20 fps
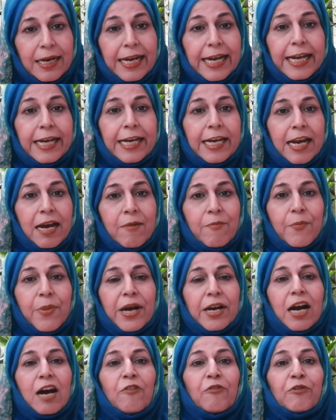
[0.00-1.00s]
a
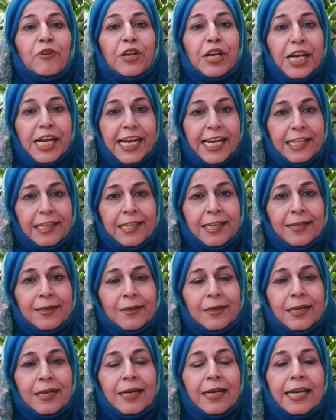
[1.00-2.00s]
number of teeth
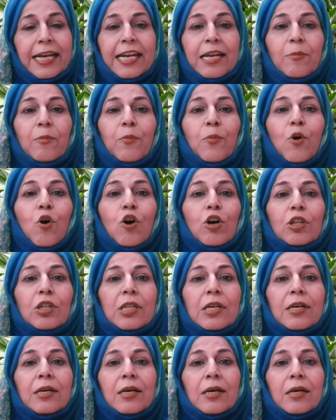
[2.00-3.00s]
on both